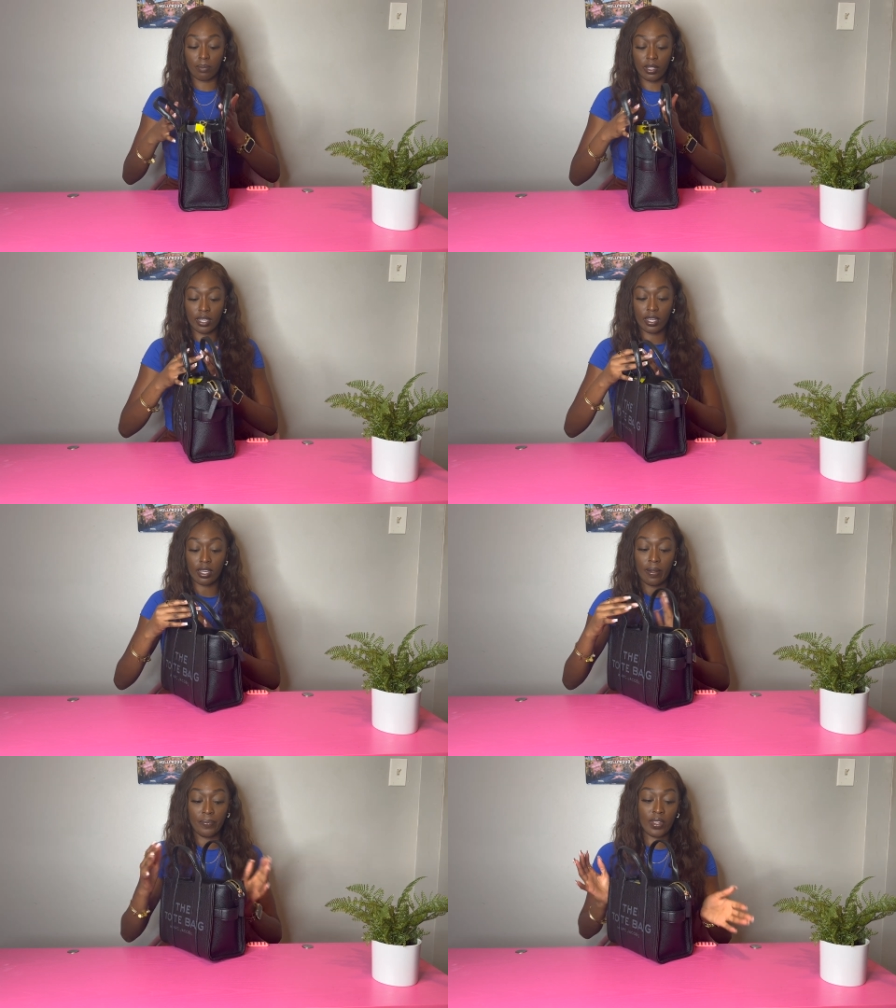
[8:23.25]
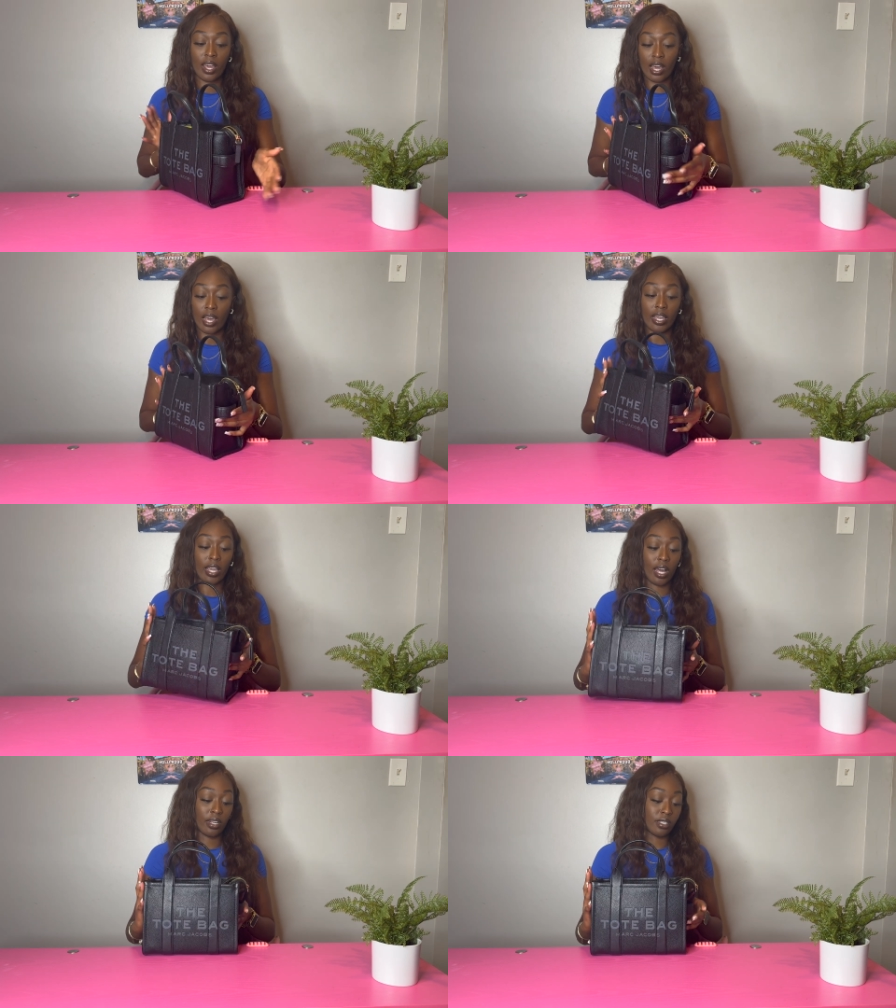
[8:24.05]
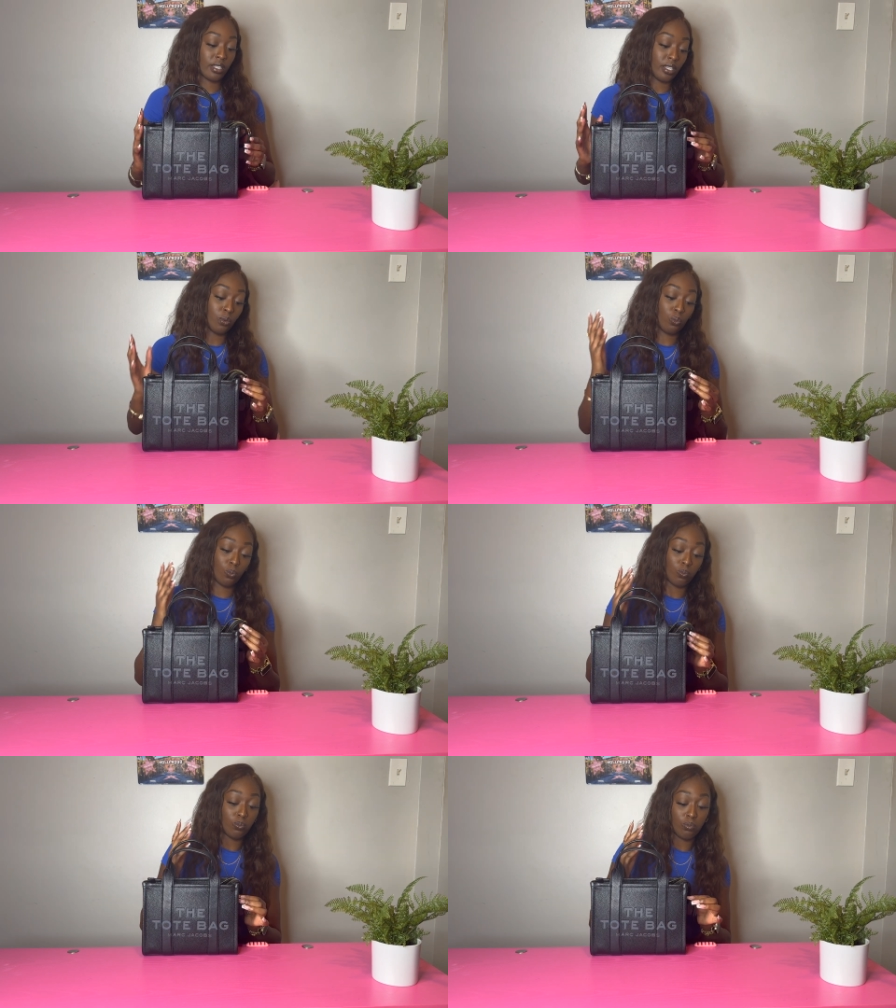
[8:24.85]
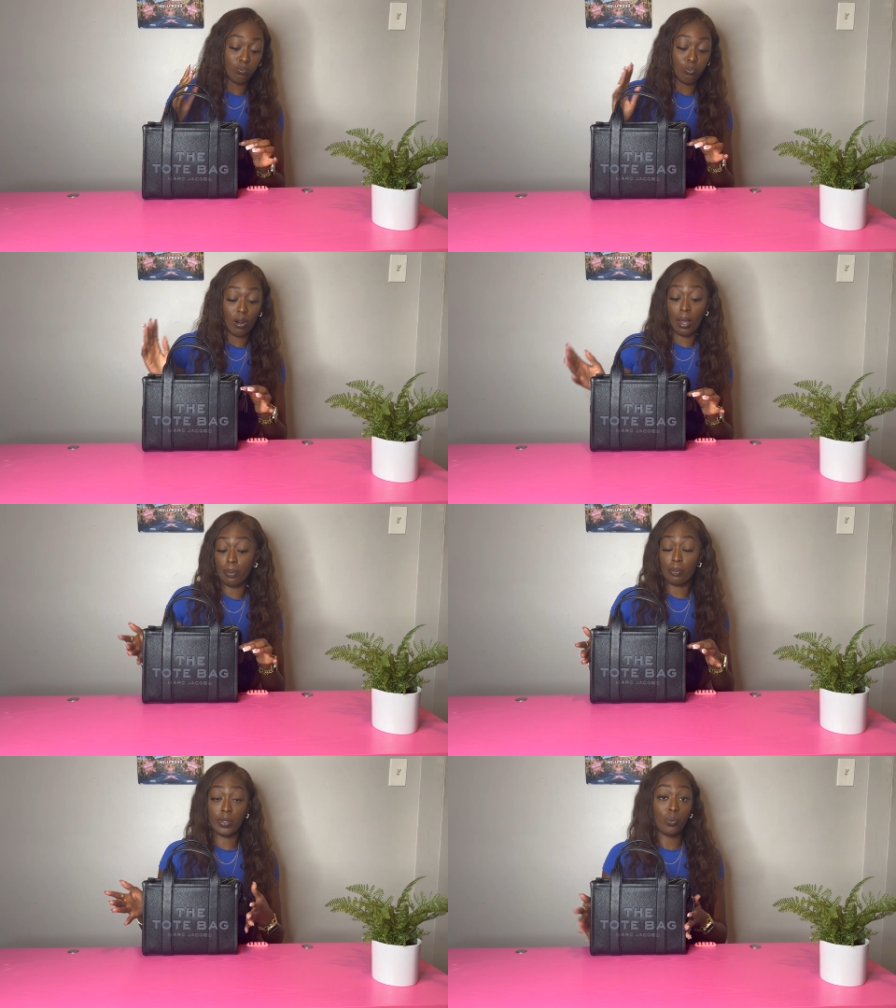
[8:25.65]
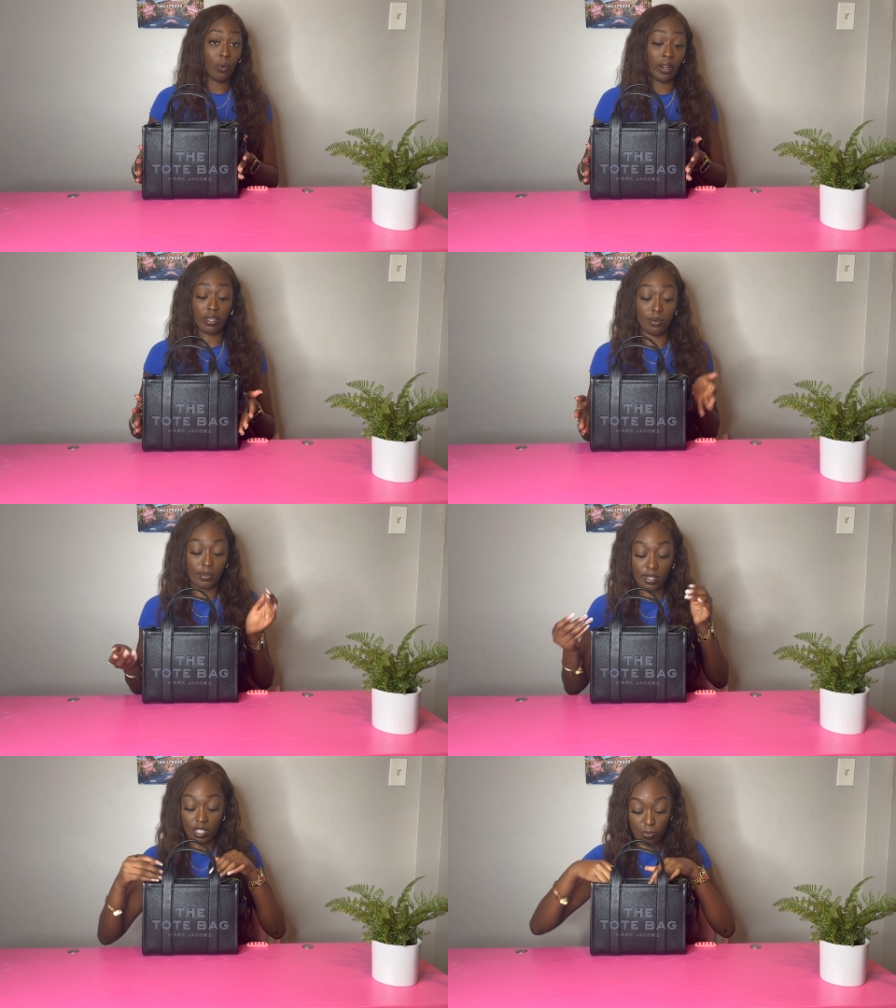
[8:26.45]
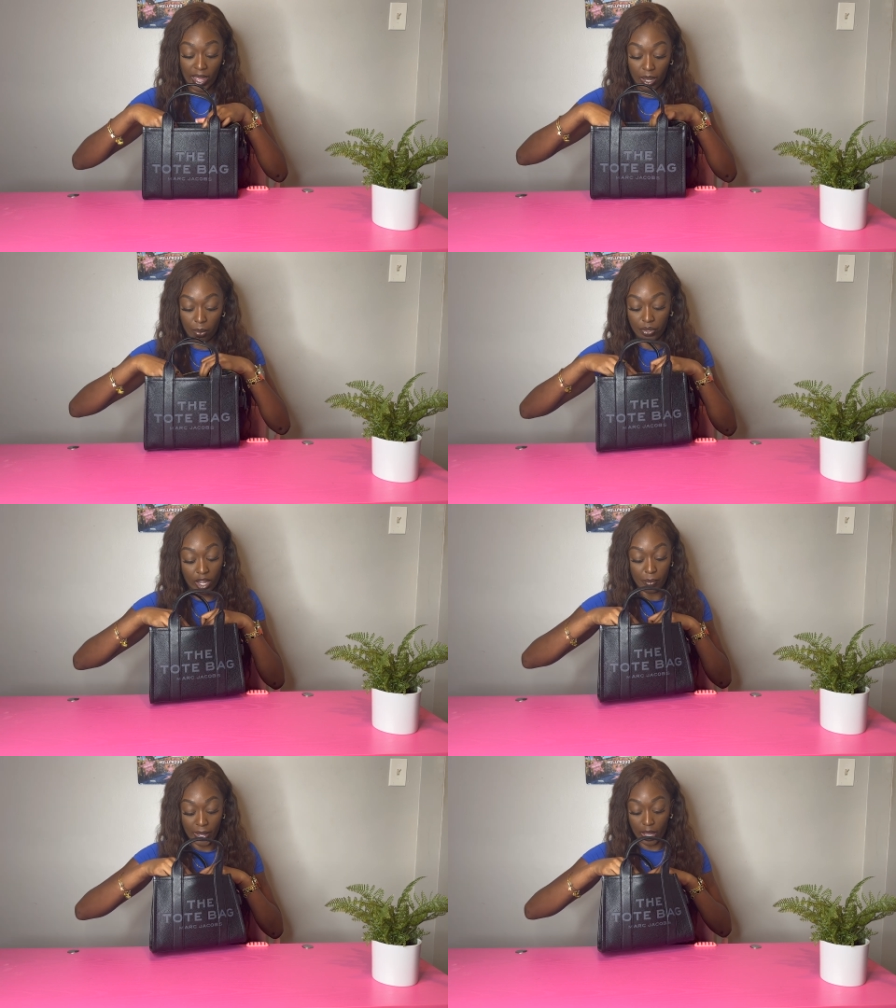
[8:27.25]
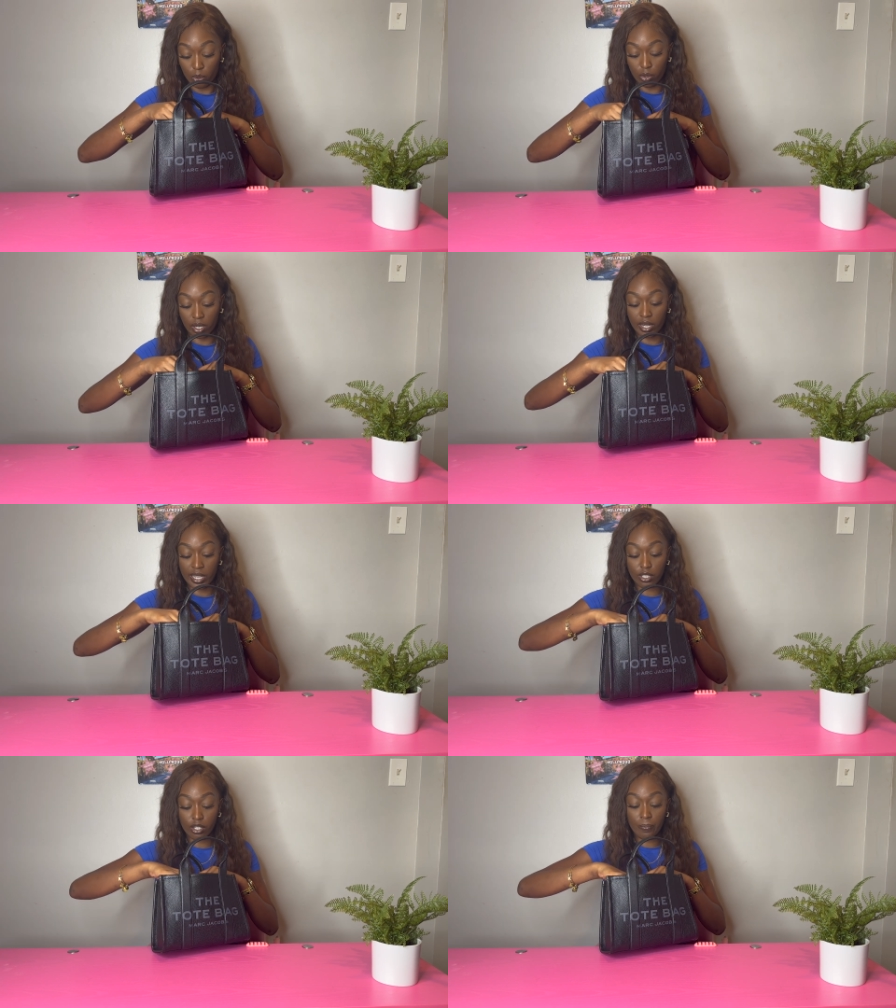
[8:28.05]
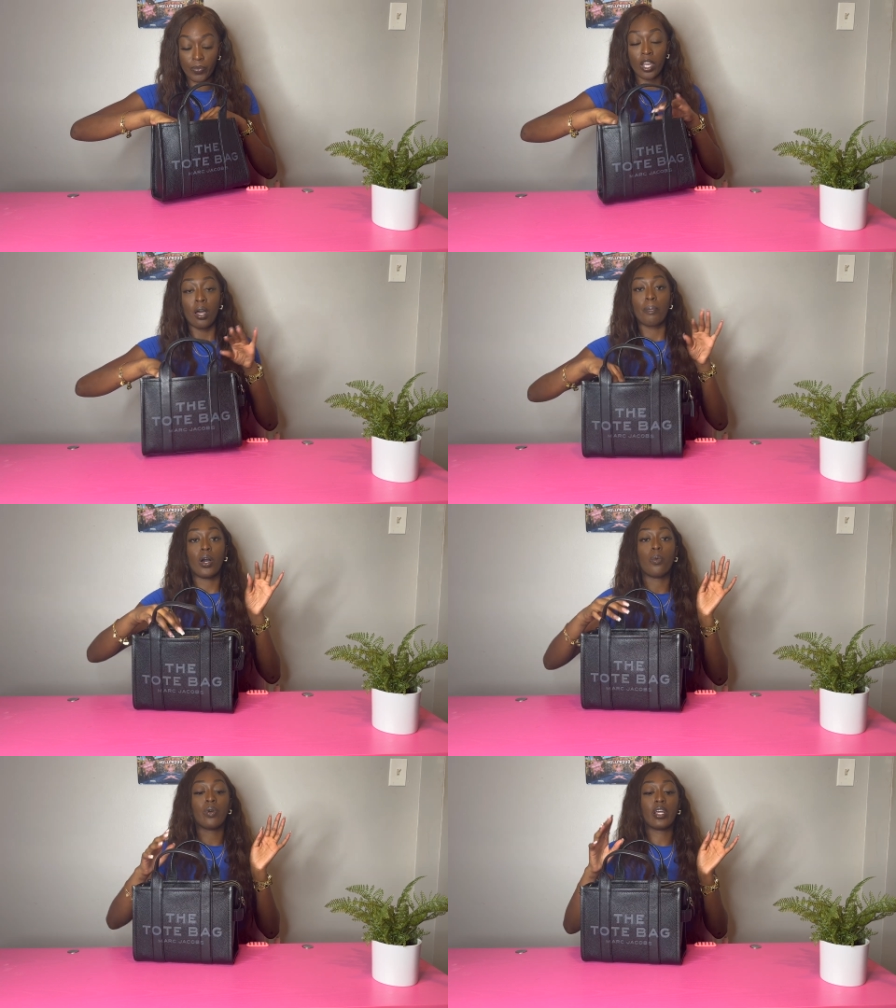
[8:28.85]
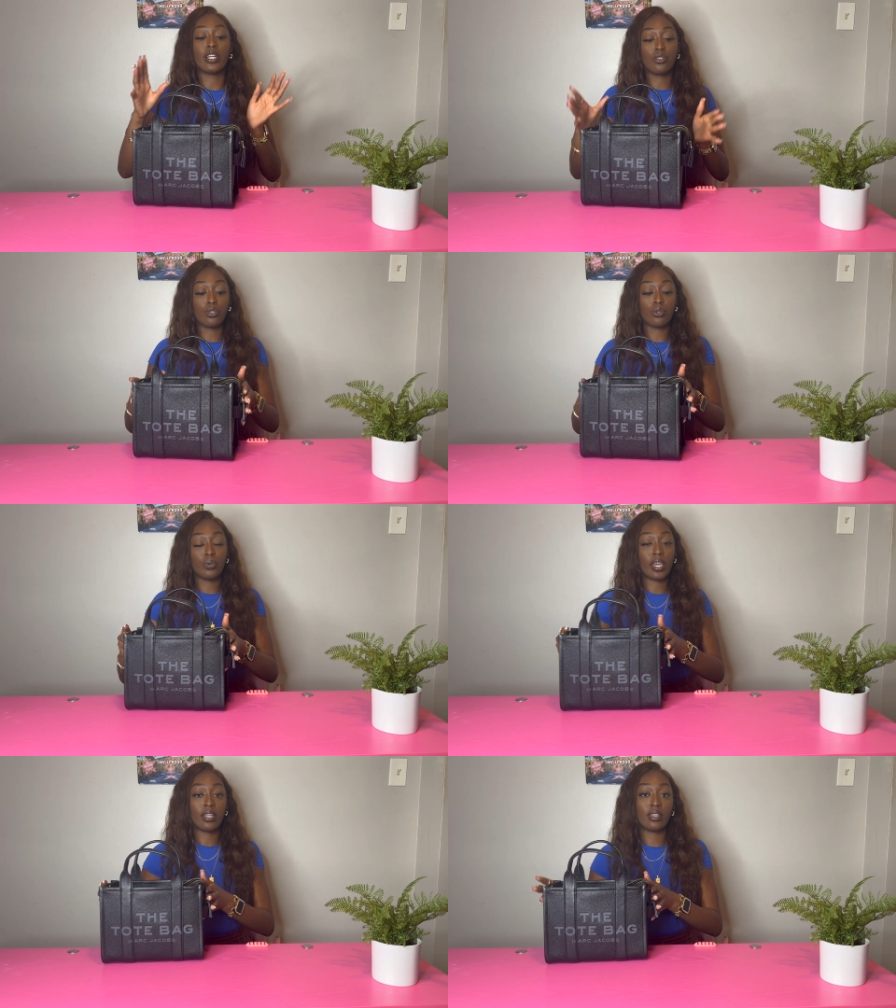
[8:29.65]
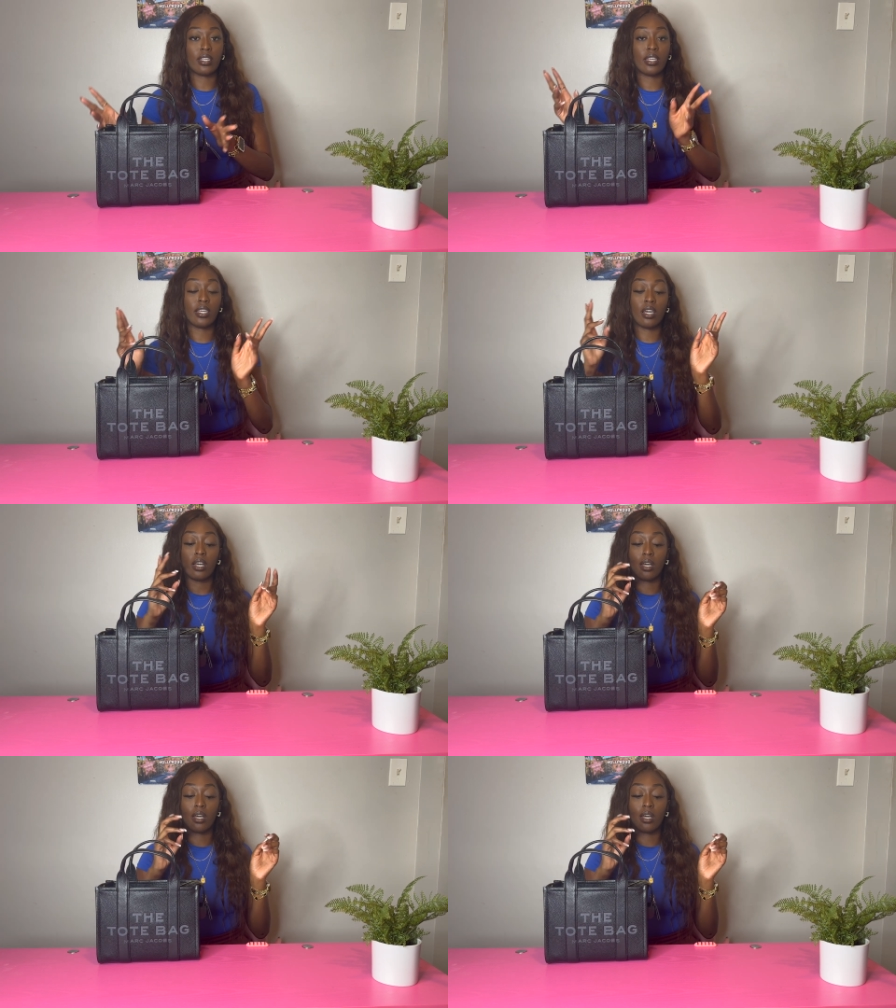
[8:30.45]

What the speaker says: Like, I honestly probably wouldn't use this bag without a bag organizer, but when I do get the